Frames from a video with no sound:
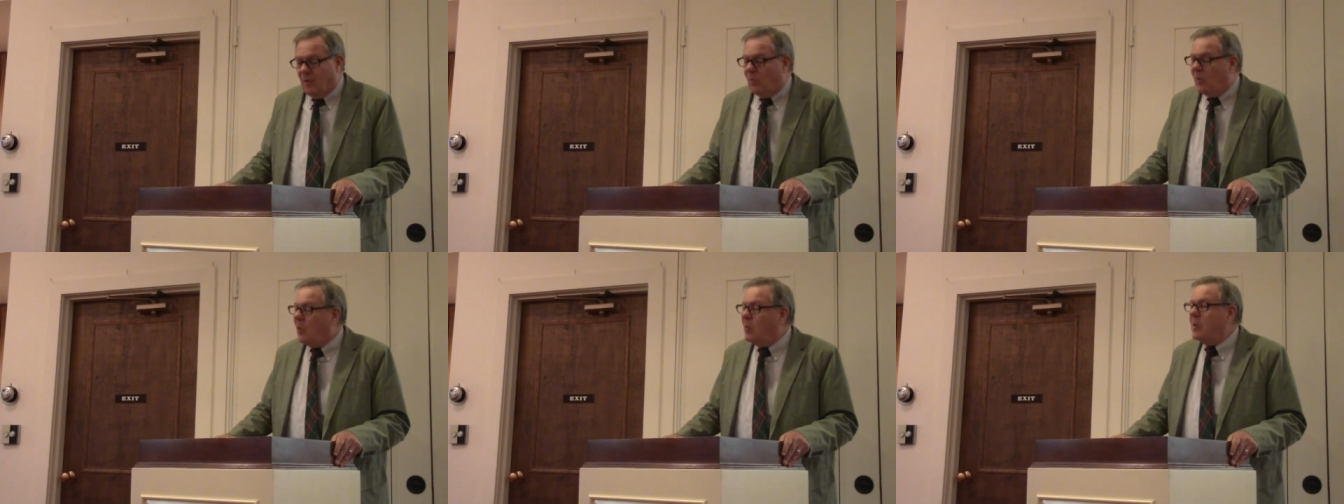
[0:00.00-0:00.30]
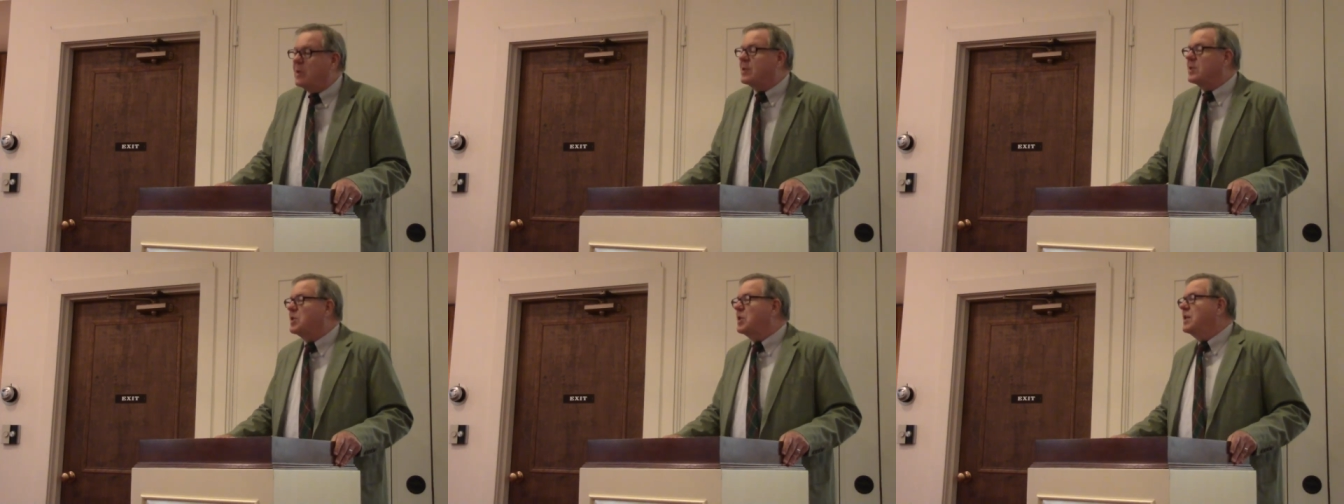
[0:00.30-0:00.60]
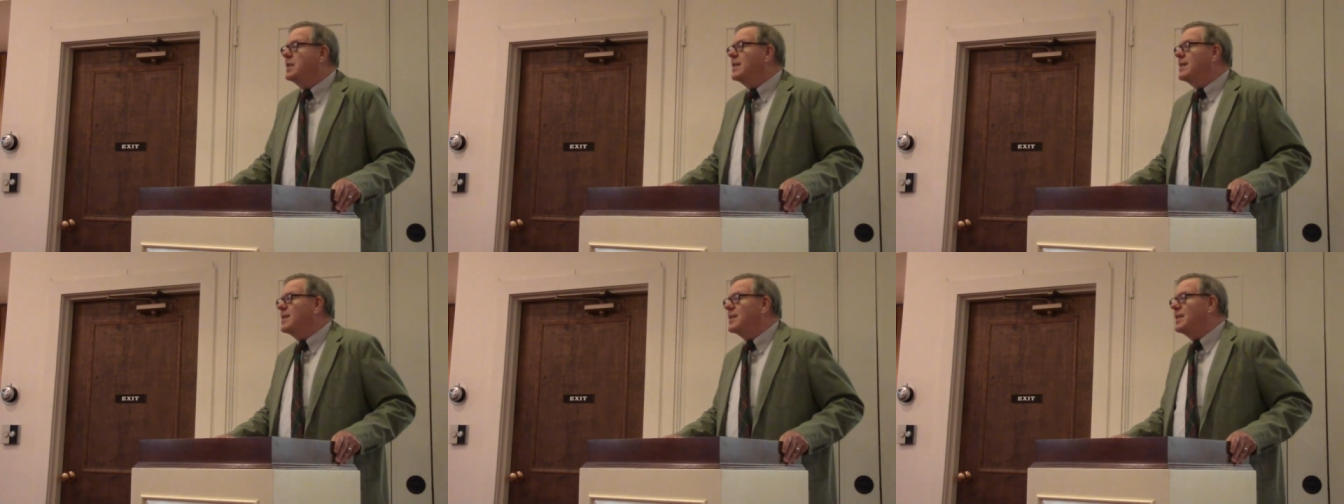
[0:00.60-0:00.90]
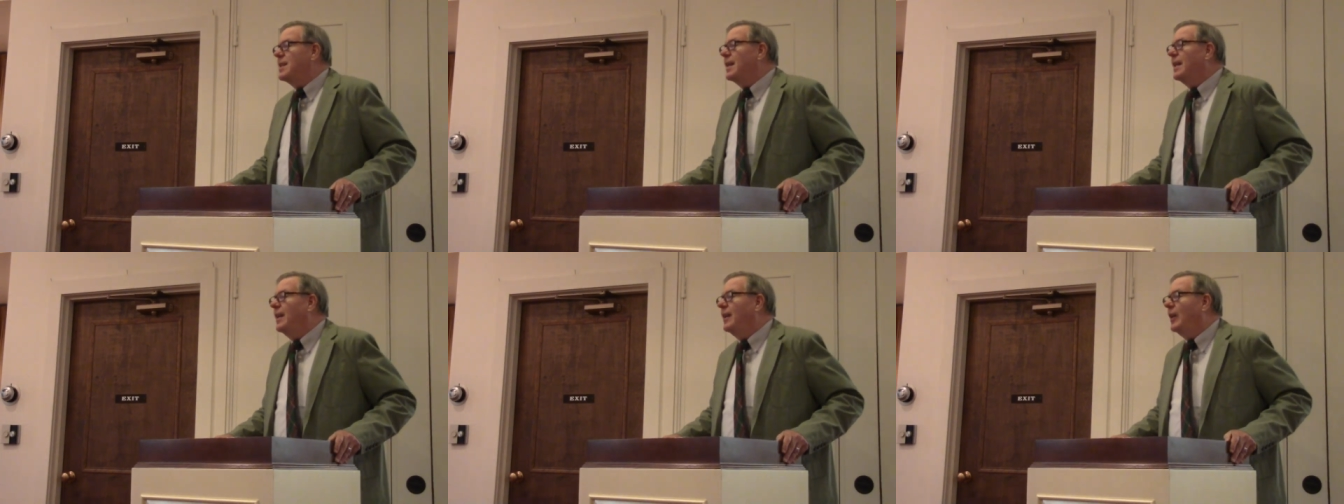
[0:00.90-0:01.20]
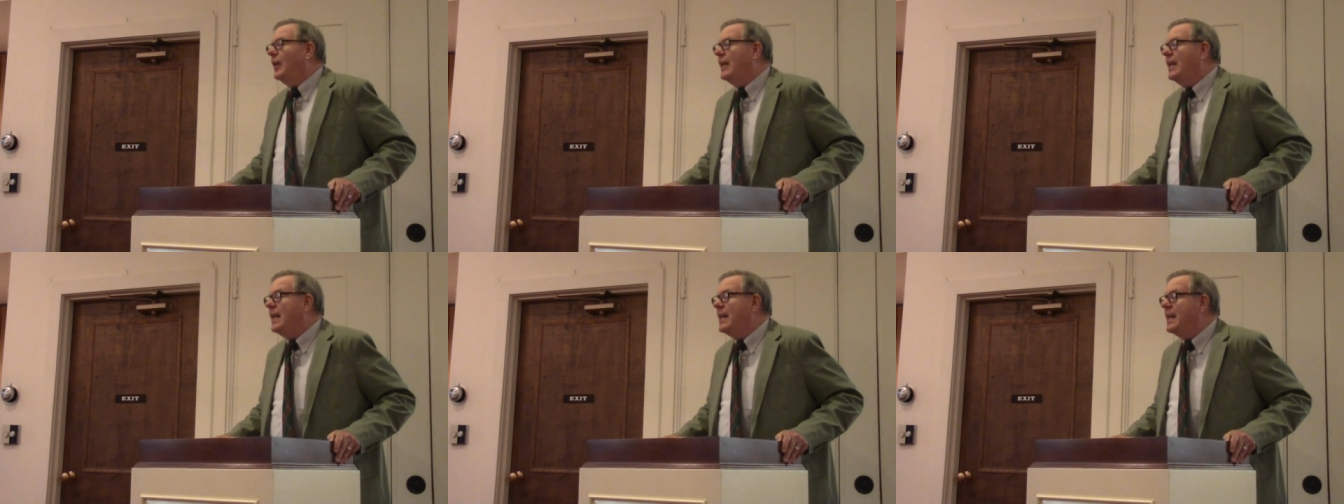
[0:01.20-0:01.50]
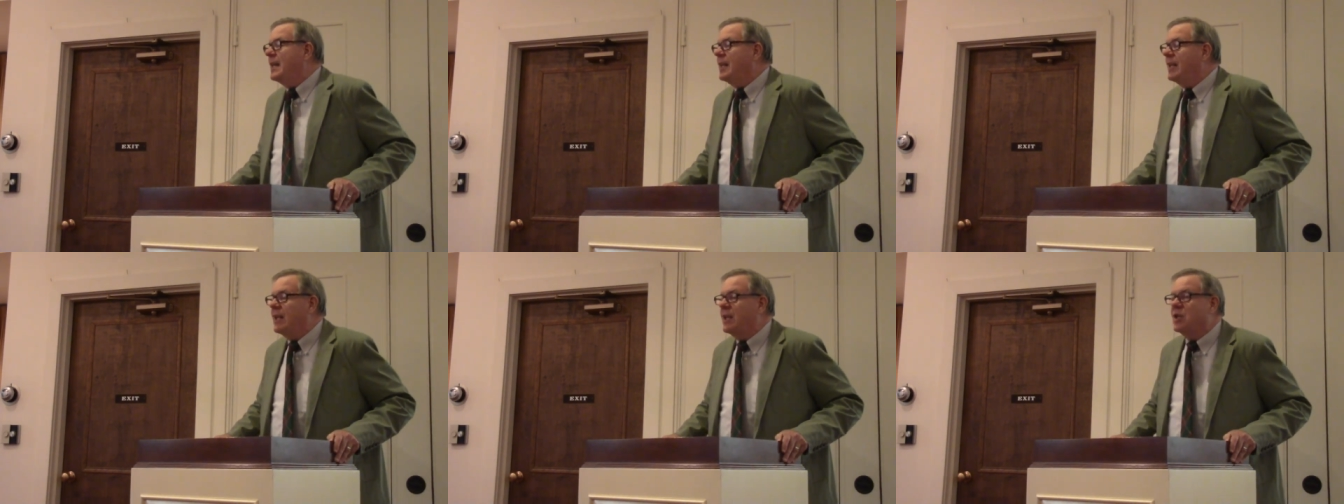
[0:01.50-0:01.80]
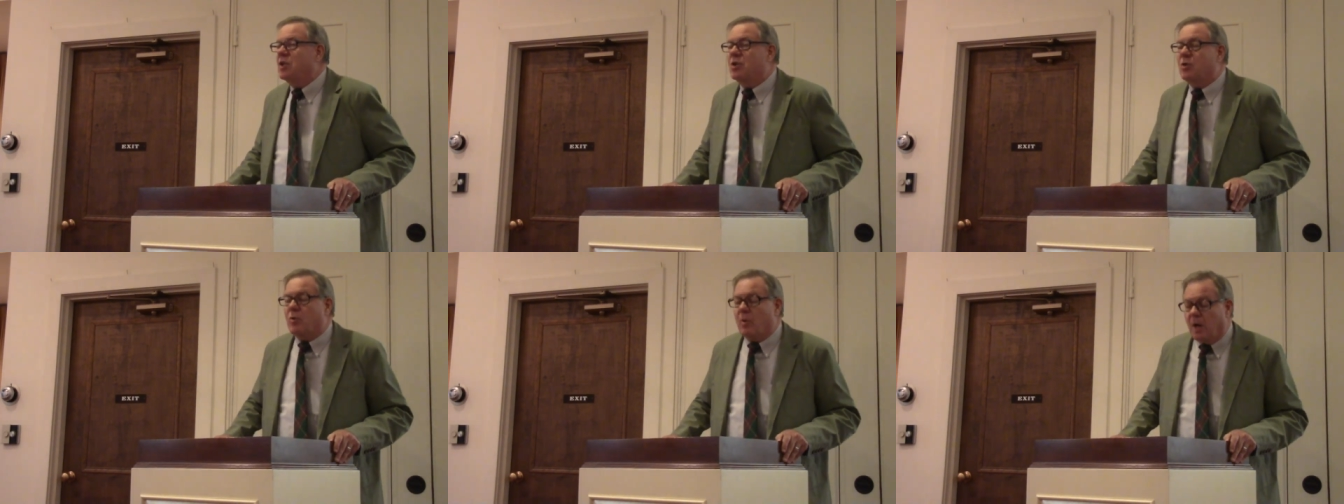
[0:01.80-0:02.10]
Well, with sadistic glee, the
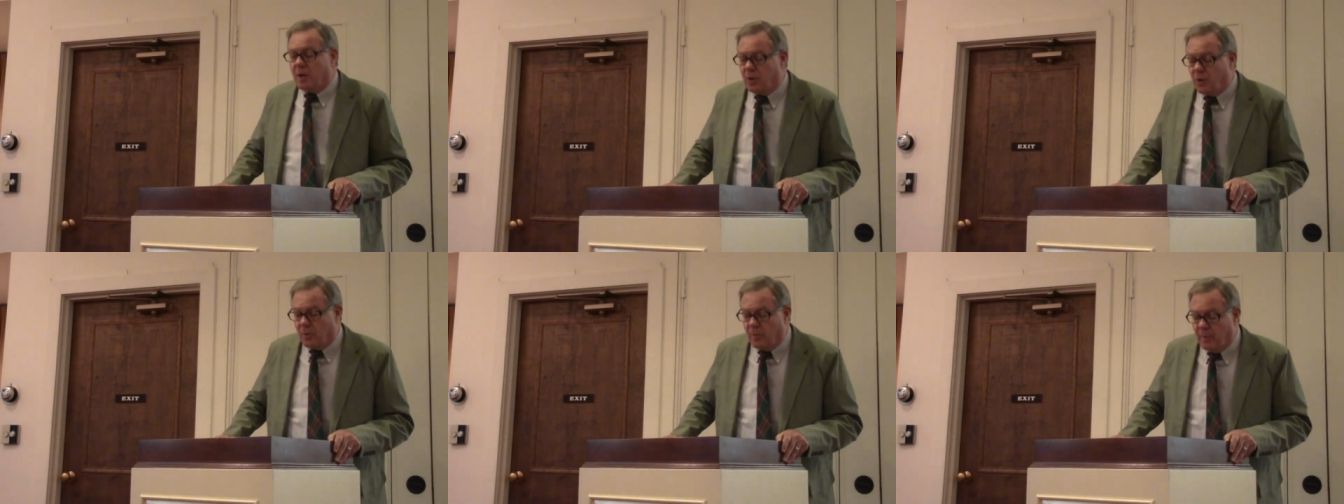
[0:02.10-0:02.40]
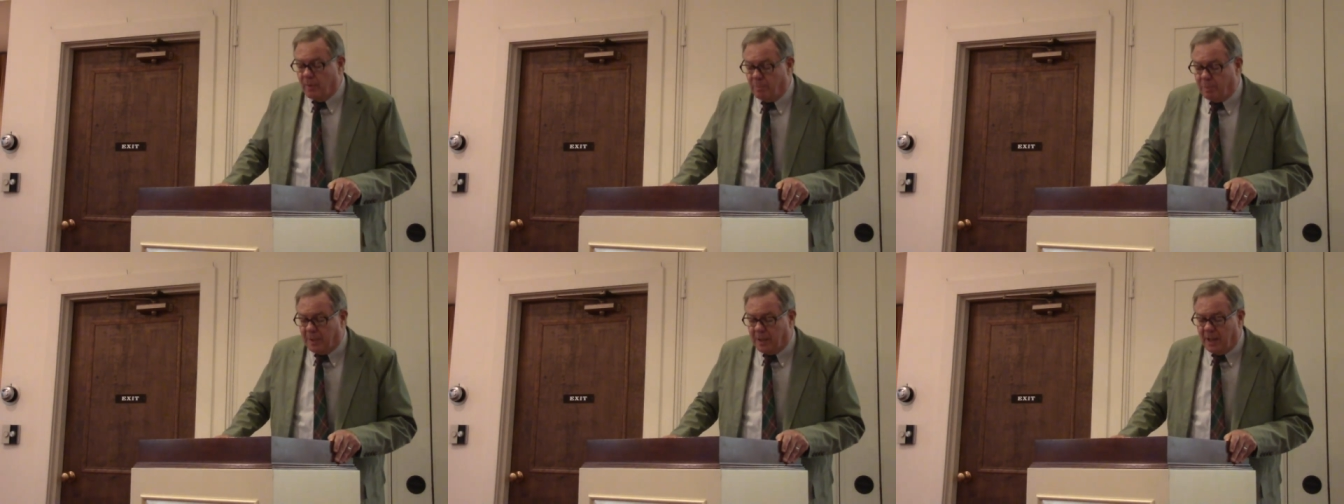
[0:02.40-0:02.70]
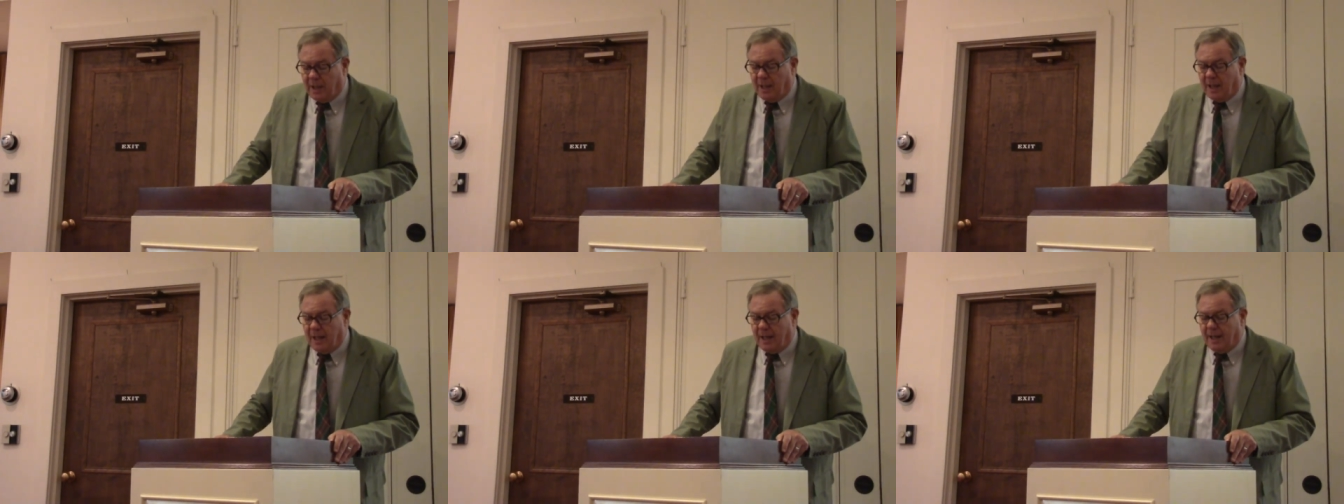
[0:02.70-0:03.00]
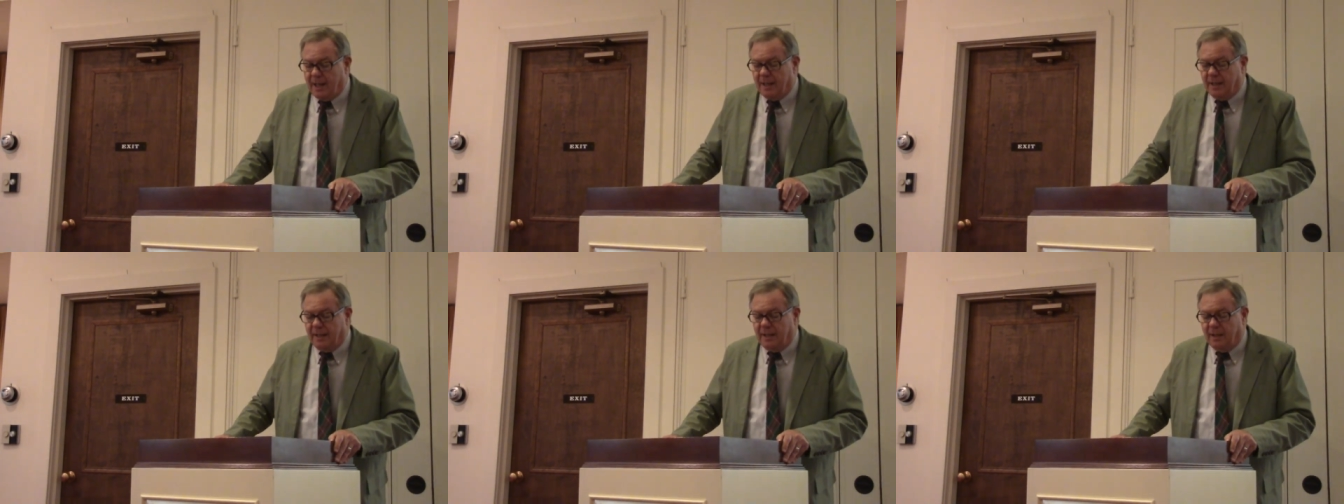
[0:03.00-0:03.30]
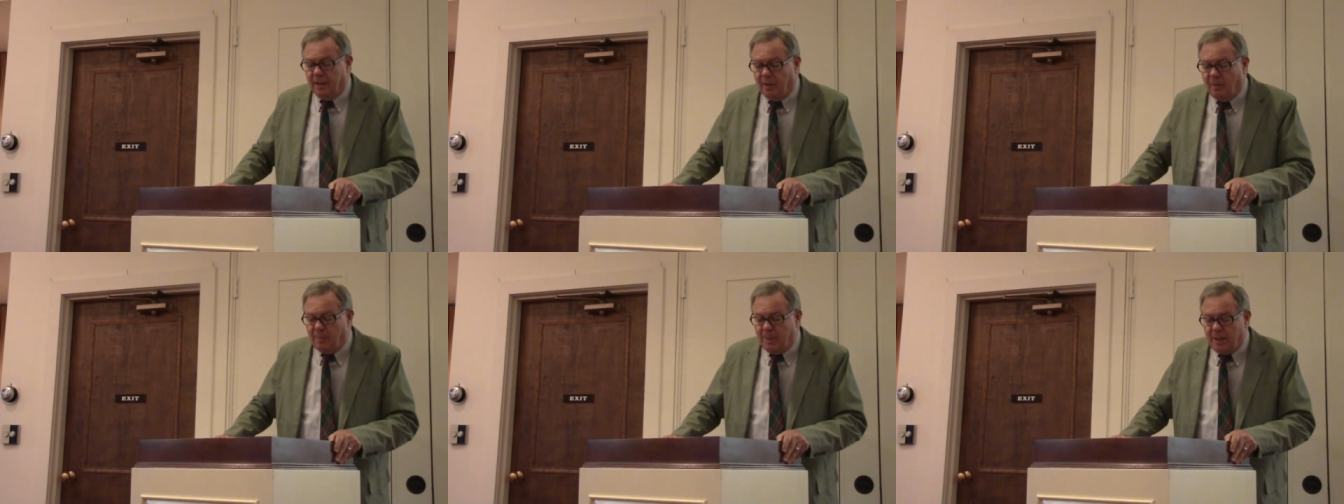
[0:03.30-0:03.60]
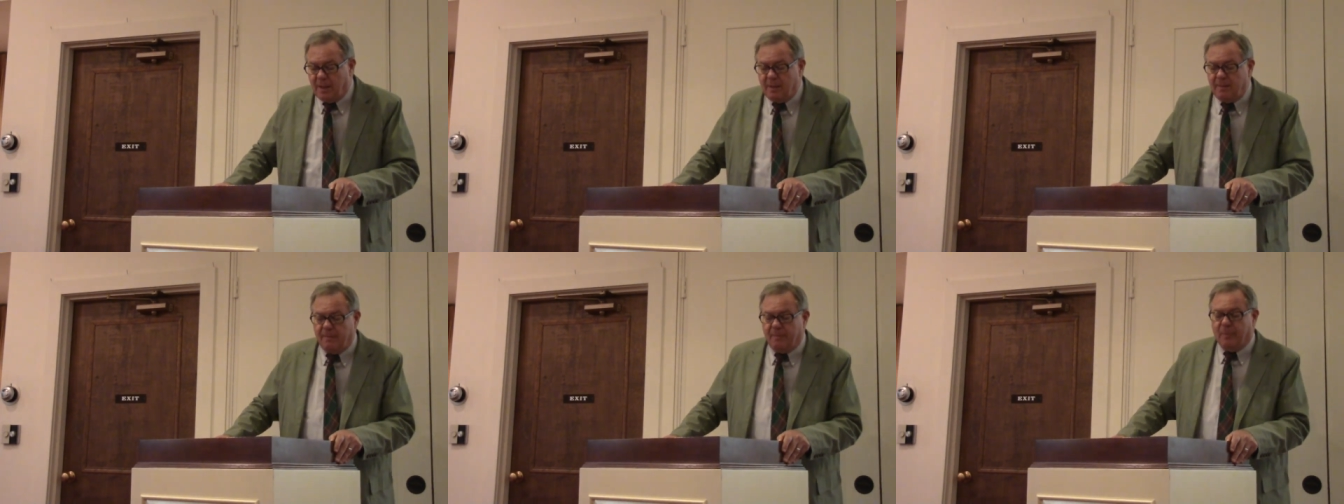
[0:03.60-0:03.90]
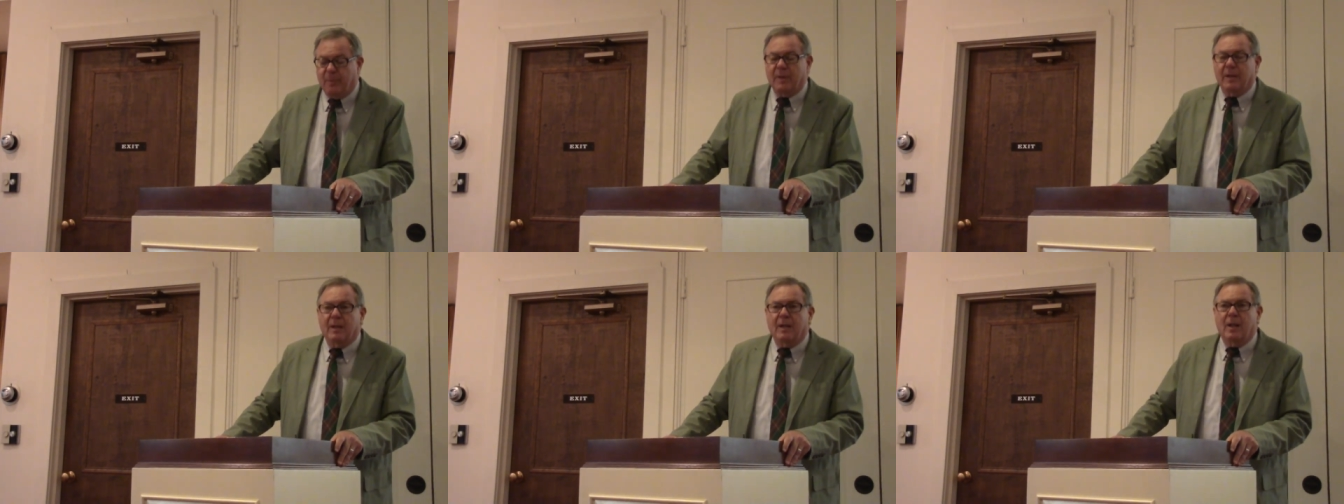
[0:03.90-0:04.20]
instructor replied, Eelman,